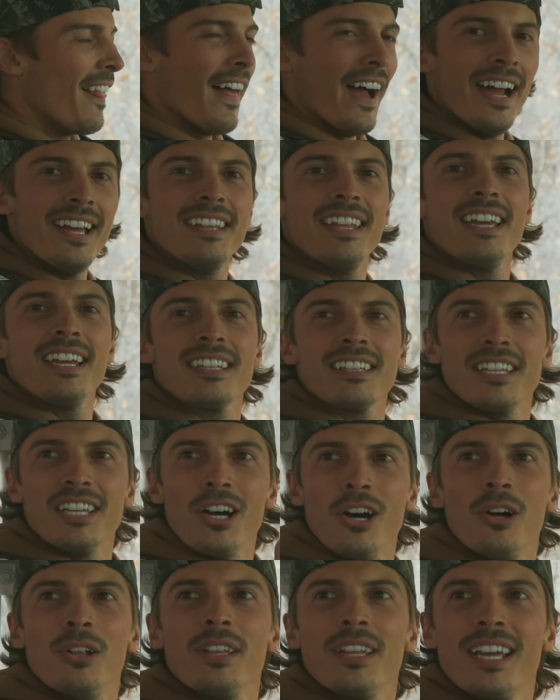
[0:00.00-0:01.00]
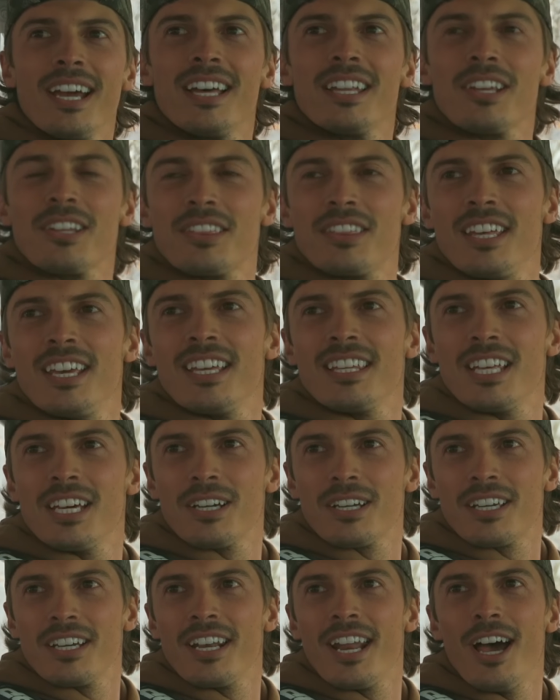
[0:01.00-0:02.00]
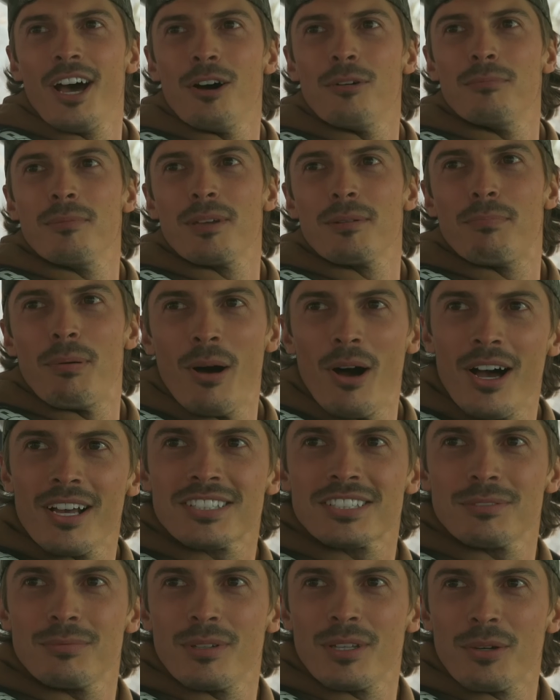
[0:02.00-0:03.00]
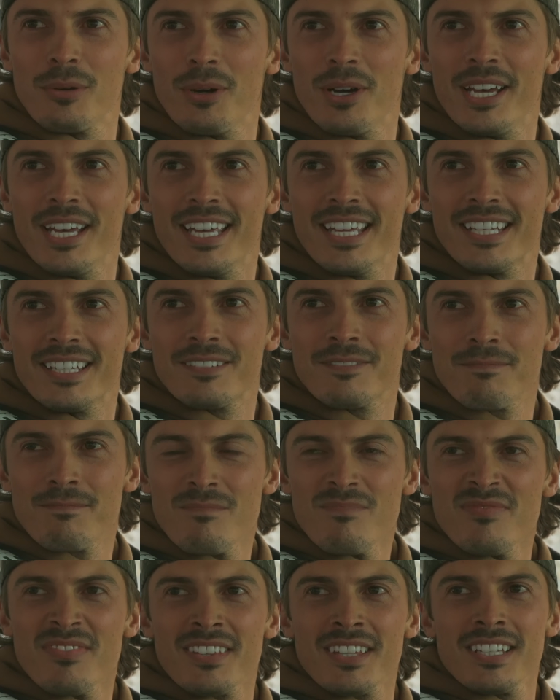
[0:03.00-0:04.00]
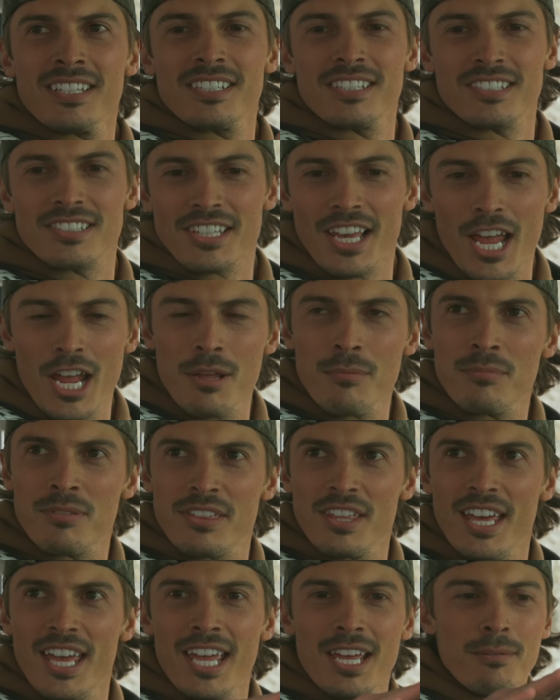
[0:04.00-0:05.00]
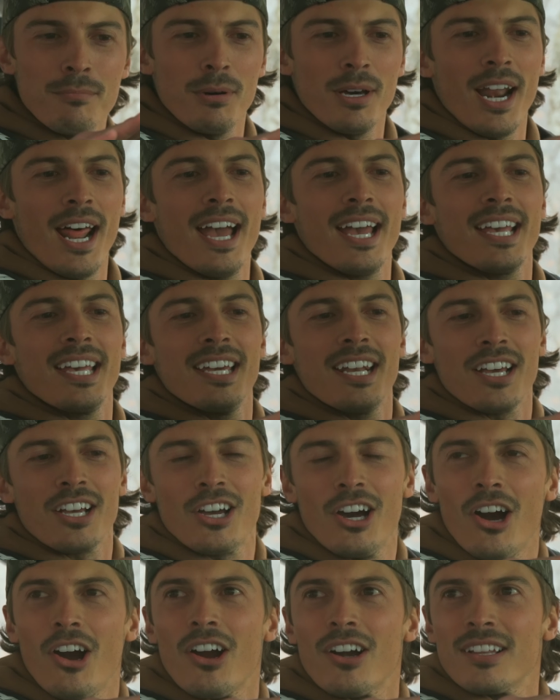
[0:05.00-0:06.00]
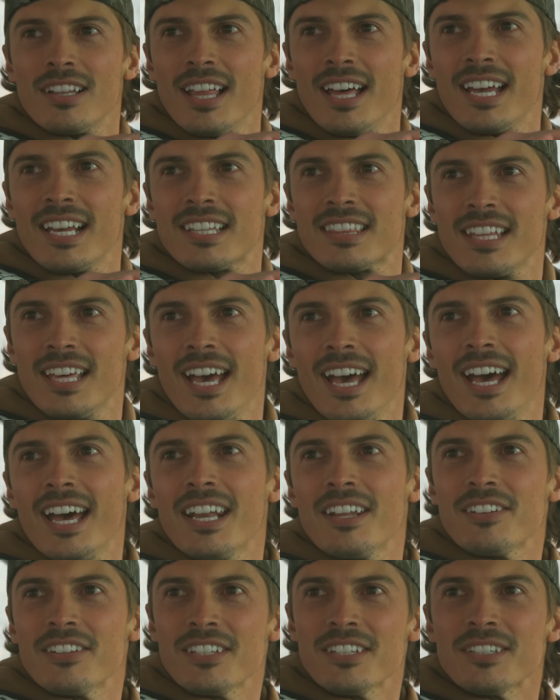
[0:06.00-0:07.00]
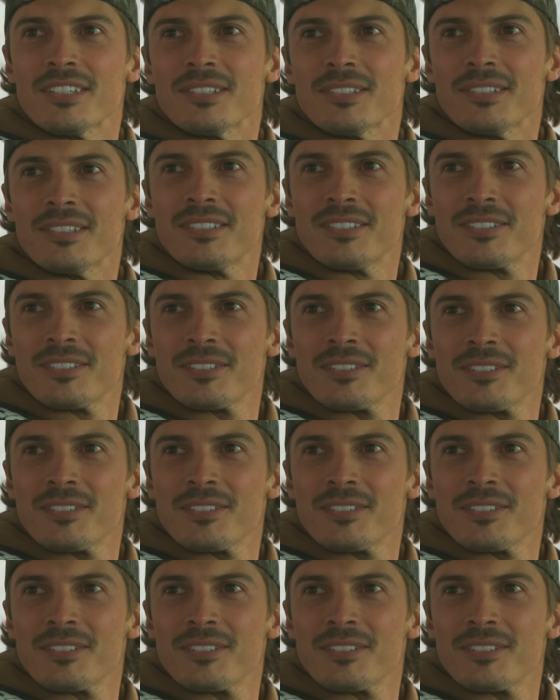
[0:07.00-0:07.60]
I think the only other thing that could help me possibly win, same thing, but I get a car length ahead of you.